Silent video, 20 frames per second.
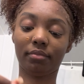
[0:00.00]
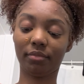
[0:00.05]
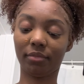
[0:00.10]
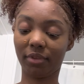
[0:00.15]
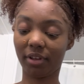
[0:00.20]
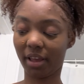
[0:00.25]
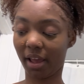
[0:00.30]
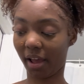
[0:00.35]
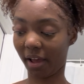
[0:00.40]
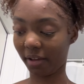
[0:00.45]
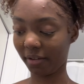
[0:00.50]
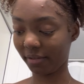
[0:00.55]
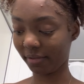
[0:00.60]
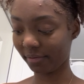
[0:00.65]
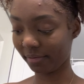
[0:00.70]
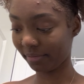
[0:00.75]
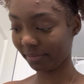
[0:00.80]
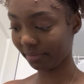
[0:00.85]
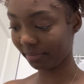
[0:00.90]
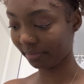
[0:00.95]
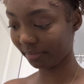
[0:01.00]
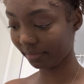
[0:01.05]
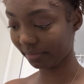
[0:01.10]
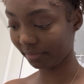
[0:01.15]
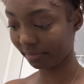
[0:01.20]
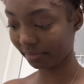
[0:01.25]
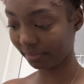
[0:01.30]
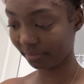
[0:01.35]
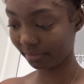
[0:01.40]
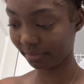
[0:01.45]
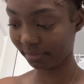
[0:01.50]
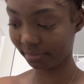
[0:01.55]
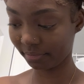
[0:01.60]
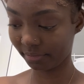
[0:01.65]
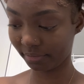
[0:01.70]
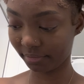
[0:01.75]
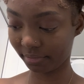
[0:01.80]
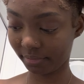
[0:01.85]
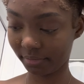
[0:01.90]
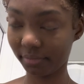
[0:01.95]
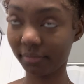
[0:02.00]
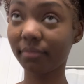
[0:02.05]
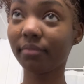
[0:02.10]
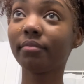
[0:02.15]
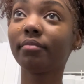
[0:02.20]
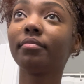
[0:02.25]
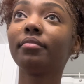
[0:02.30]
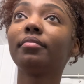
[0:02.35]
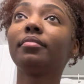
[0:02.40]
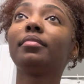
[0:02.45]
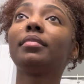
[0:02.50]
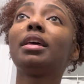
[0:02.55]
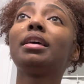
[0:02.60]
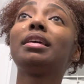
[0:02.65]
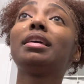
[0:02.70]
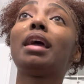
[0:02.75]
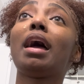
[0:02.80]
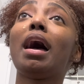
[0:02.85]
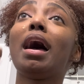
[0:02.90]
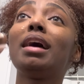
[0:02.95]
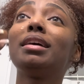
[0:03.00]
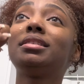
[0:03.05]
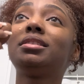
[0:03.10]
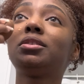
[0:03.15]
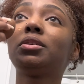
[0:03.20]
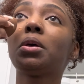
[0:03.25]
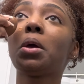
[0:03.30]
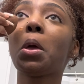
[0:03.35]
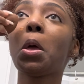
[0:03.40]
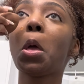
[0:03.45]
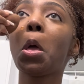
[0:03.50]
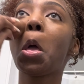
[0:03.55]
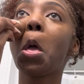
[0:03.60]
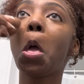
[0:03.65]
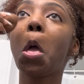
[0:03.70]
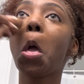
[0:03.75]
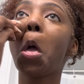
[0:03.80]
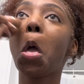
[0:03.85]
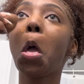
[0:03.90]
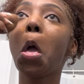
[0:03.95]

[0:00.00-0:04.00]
Okay. So you want me to use this 100 bar of soap? He has his prison.